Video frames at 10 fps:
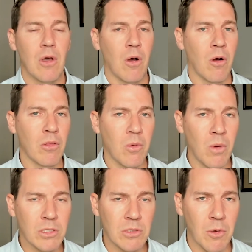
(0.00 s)
or that
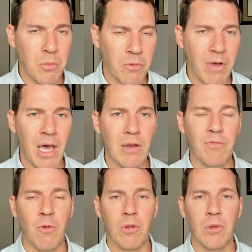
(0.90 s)
wasn't provided
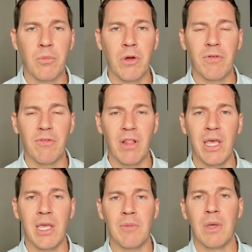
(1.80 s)
for in the proof of
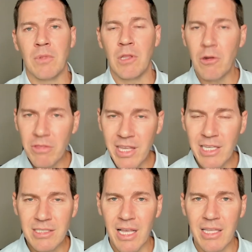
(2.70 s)
claim? Little
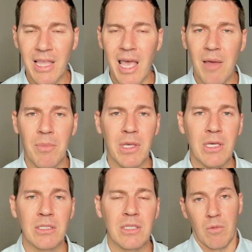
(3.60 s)
things like that,
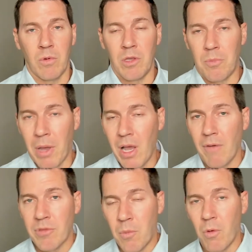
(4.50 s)
because when you pay
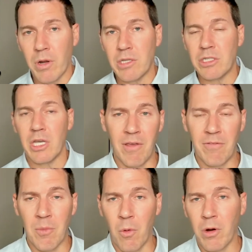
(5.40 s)
off the mortgage, if
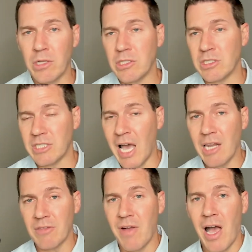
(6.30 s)
the mortgage is
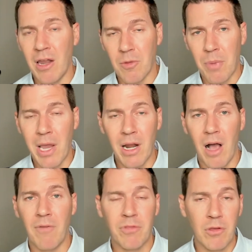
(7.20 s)
satisfied or paid
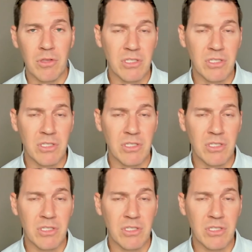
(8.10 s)
off through the